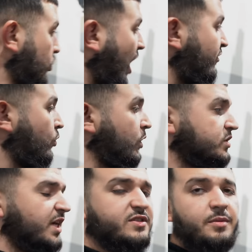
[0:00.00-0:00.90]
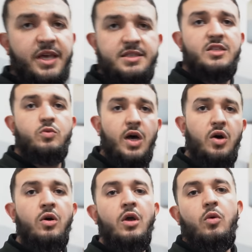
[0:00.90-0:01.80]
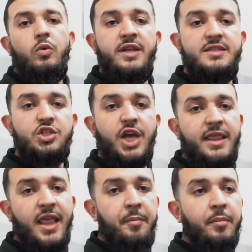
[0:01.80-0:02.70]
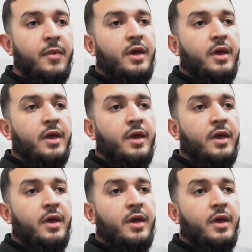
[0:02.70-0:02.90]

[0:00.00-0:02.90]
the other wheels have some hits as well. We need to check them.